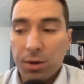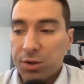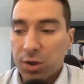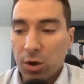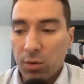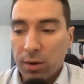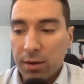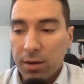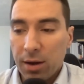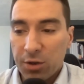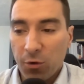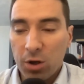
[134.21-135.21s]
And so
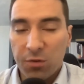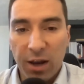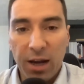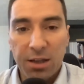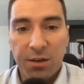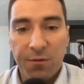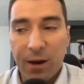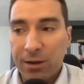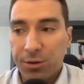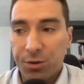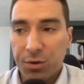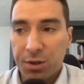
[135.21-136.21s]
as far as vacancy
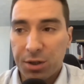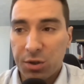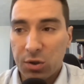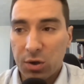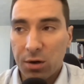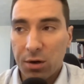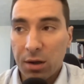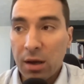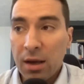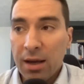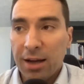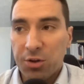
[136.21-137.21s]
factors is concerned,
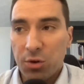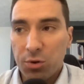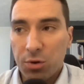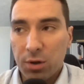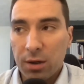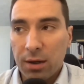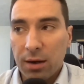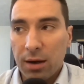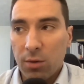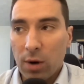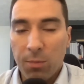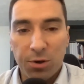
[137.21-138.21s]
it's usually
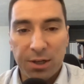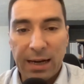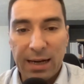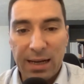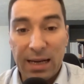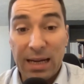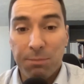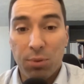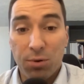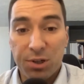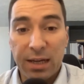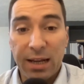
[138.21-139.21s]
represented in a
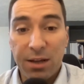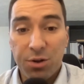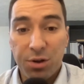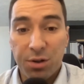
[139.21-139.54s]
percentage.